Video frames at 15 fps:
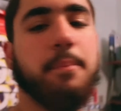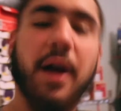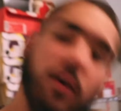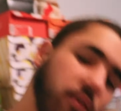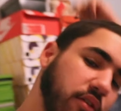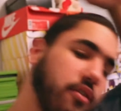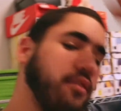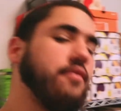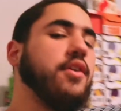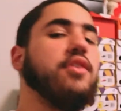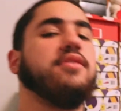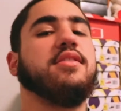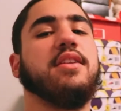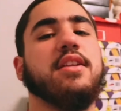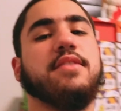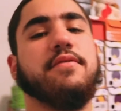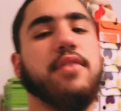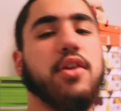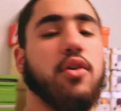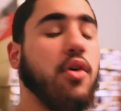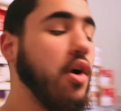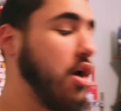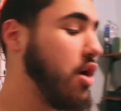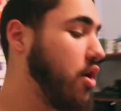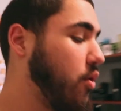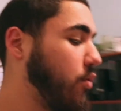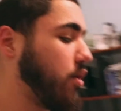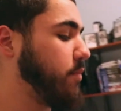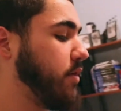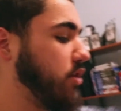back with another video. In today's video,
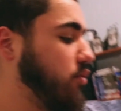we're going to be